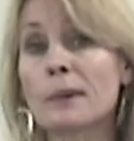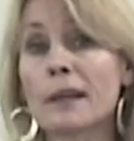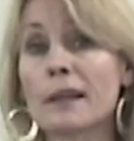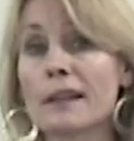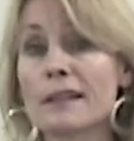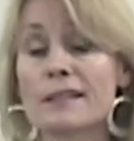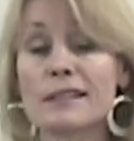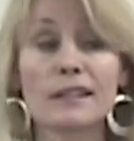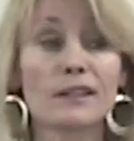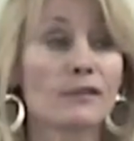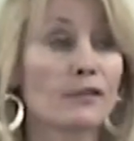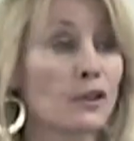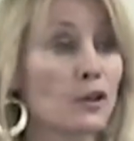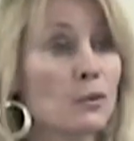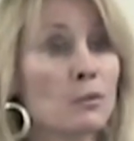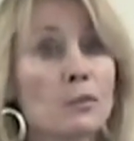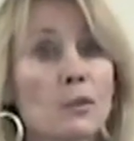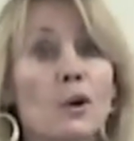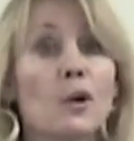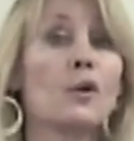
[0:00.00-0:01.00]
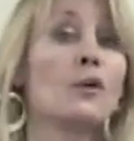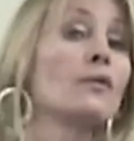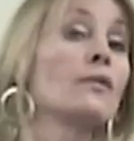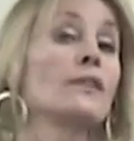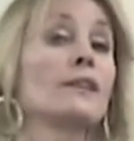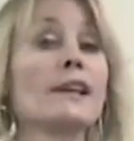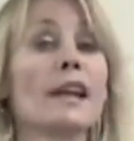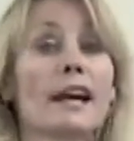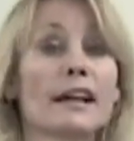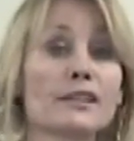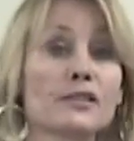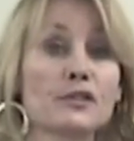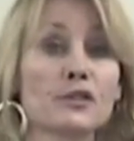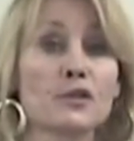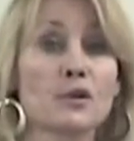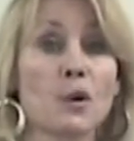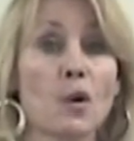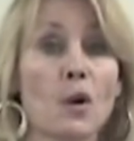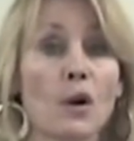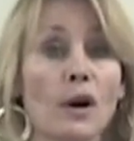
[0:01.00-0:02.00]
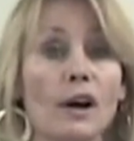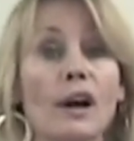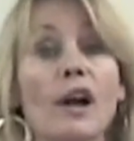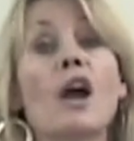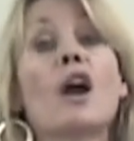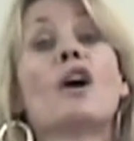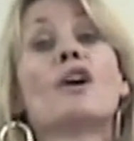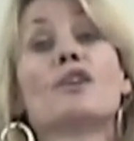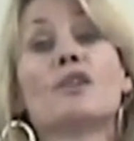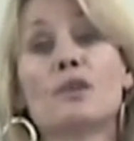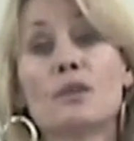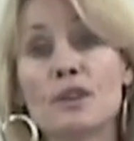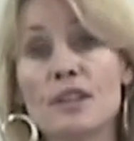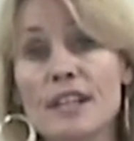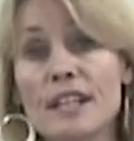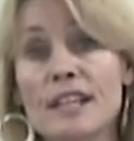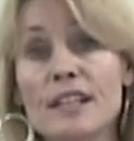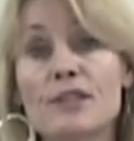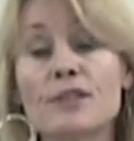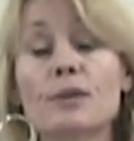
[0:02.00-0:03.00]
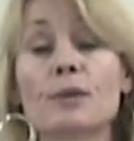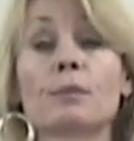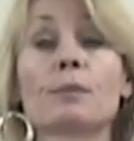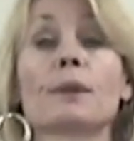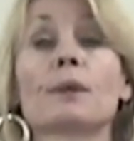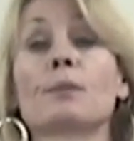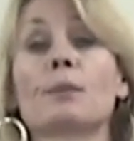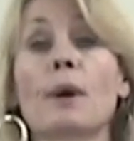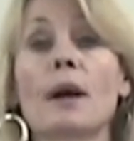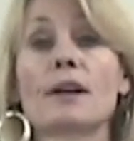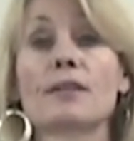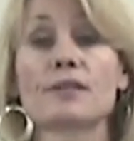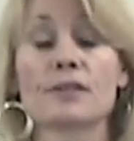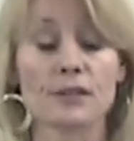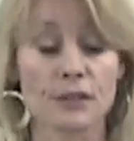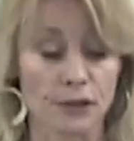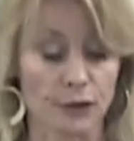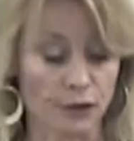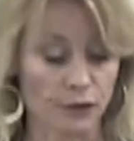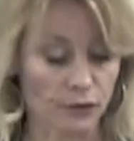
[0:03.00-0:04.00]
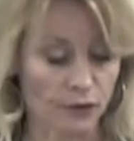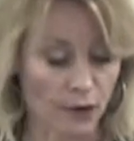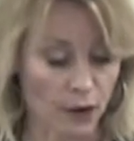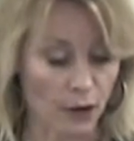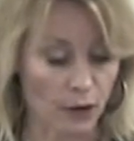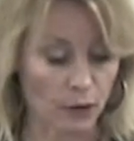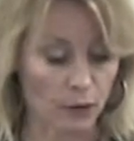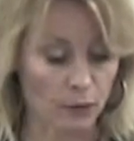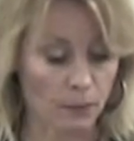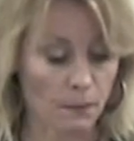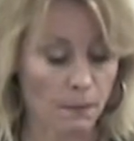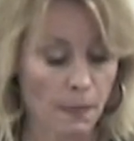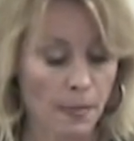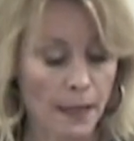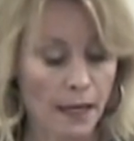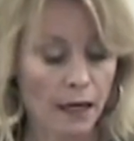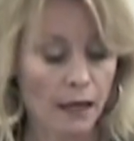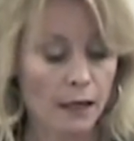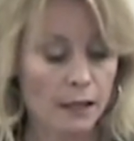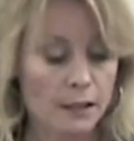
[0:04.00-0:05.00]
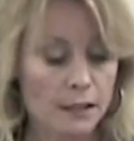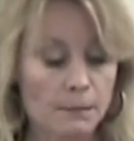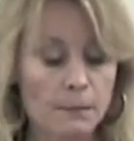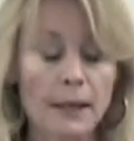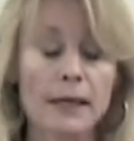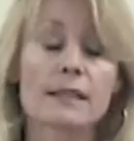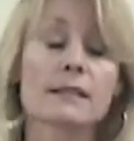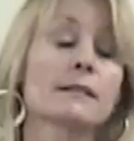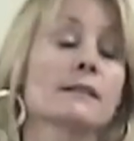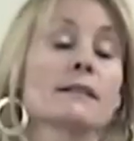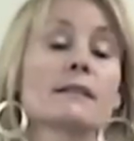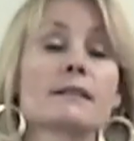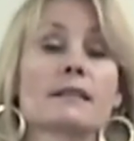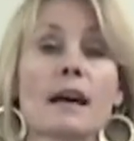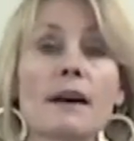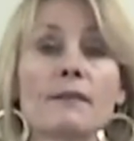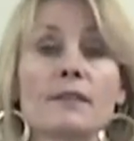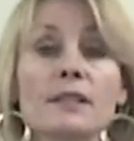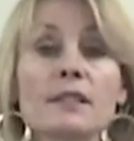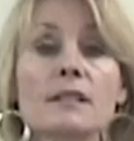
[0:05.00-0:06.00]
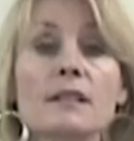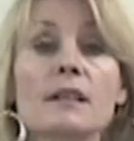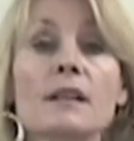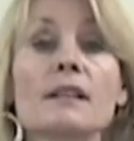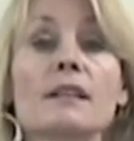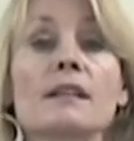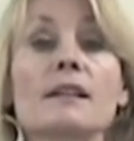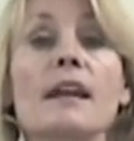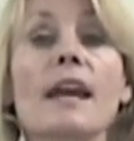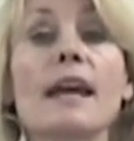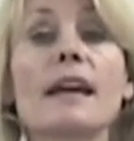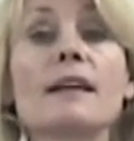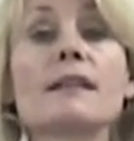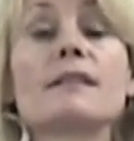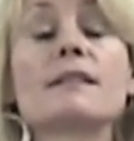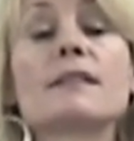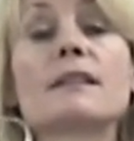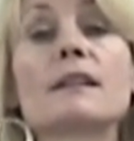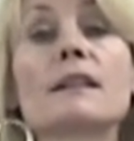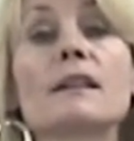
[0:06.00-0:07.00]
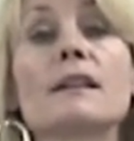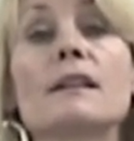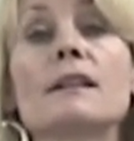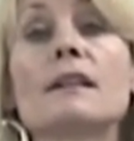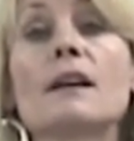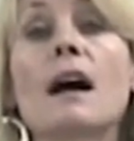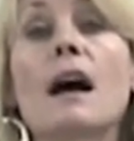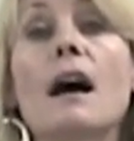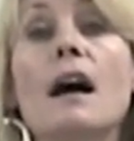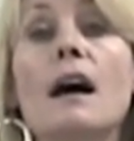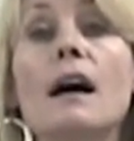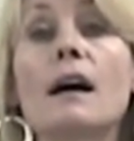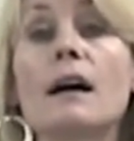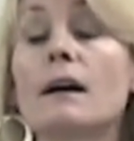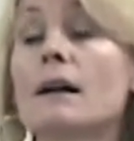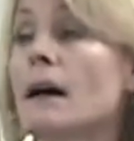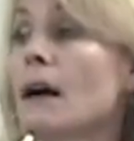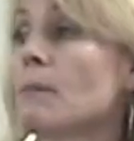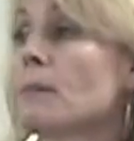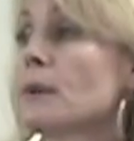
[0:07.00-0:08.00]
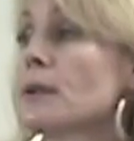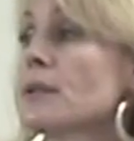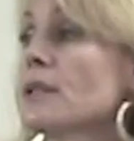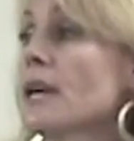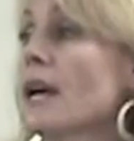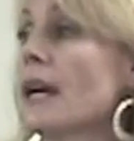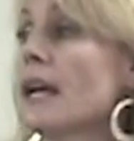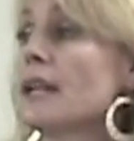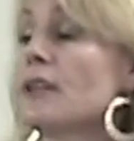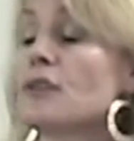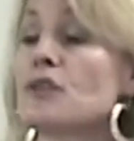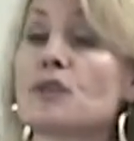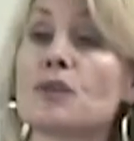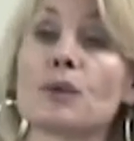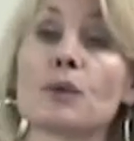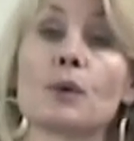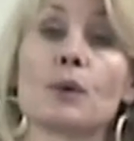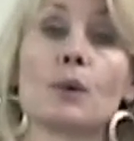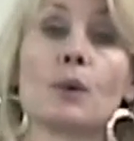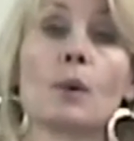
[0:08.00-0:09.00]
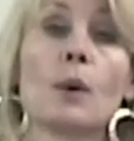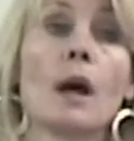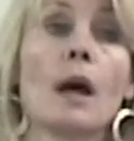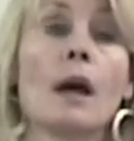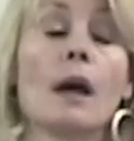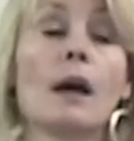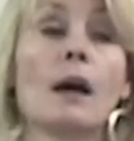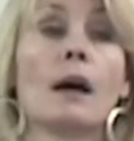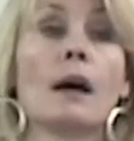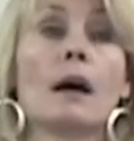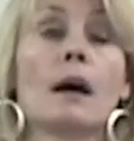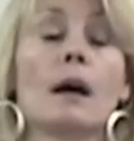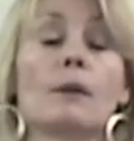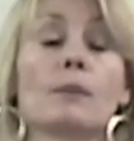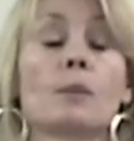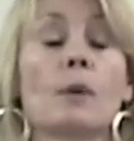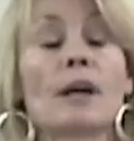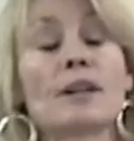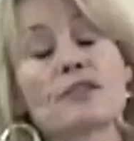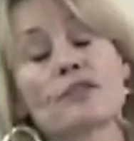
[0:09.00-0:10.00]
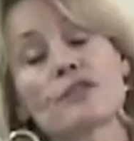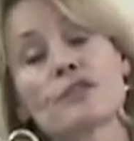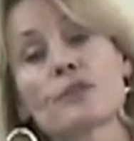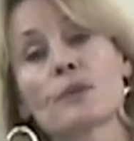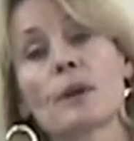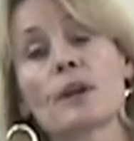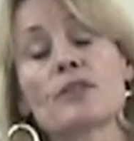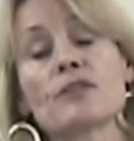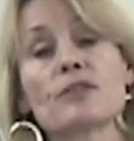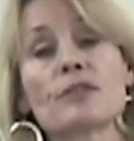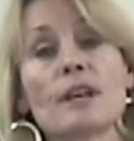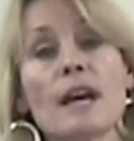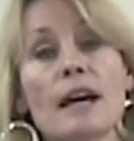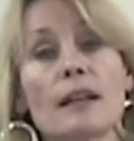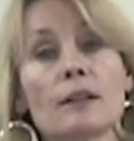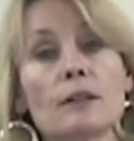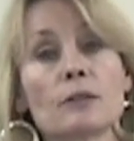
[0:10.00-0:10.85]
means if you move next door, you need to re-register to vote. Spaces 17 and 18 pertain to registration